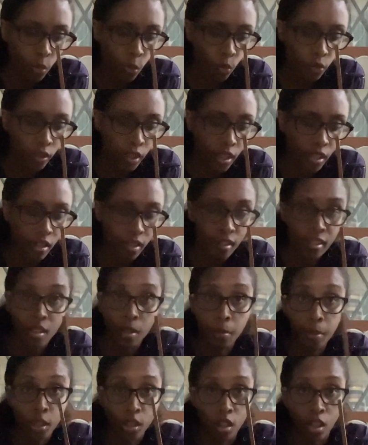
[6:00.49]
the
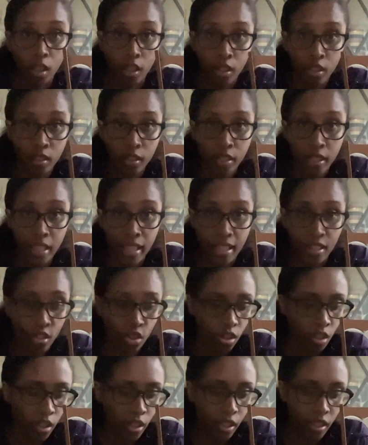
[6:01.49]
summer garden is
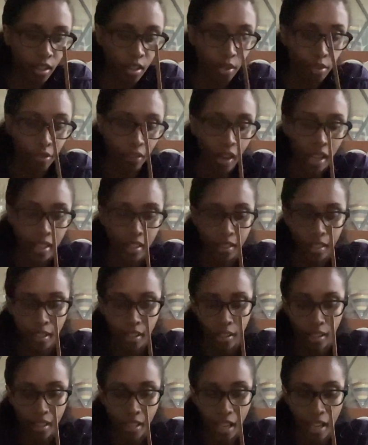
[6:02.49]
starting to finally
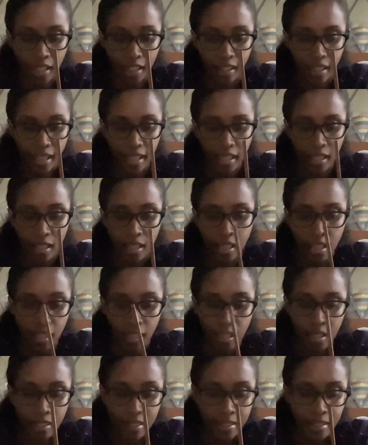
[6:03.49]
kind of like
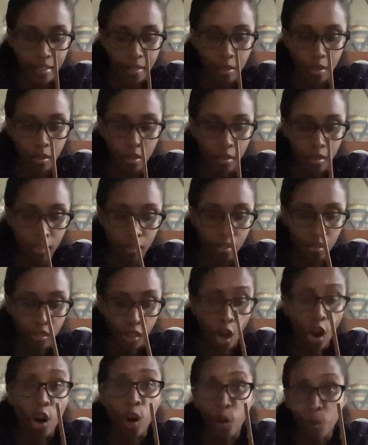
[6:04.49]

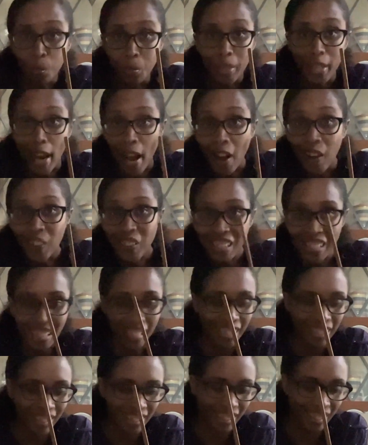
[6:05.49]
calm down
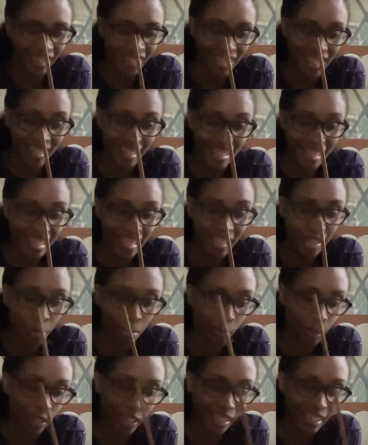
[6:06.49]
because it gets
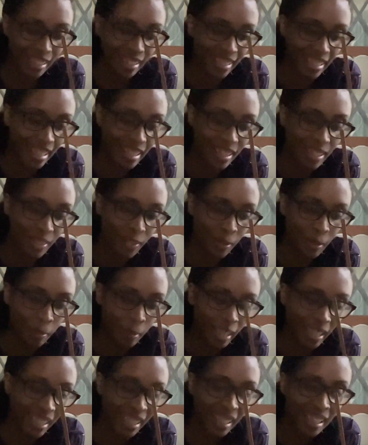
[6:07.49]
pretty intense for
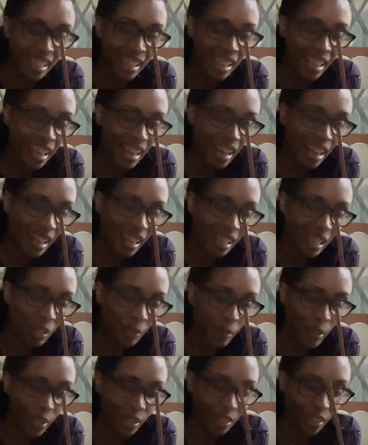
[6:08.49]
me.
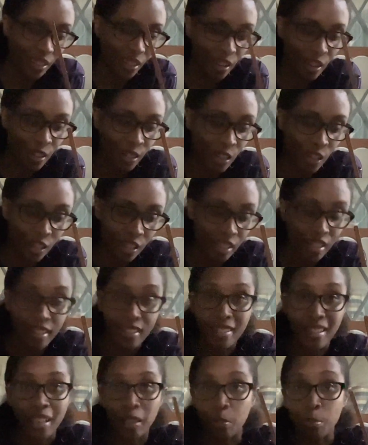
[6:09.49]
With our garden
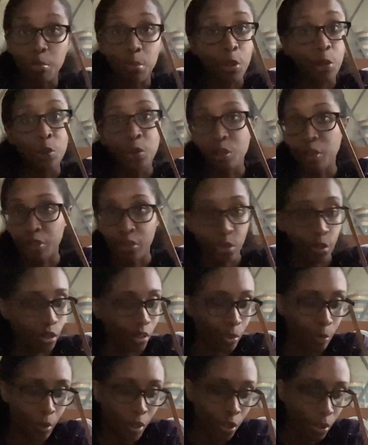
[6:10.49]
is like beautiful
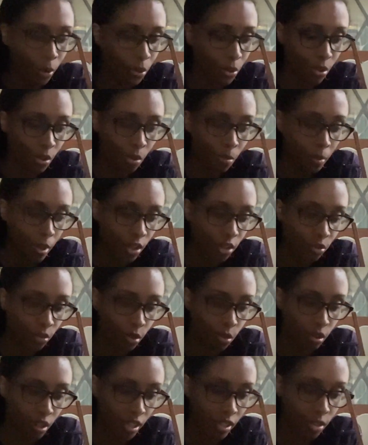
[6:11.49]
and we grow so much
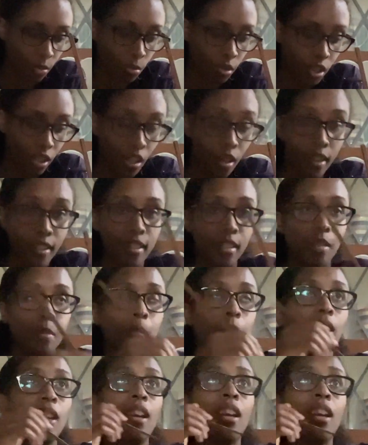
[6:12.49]
food and it's really awesome.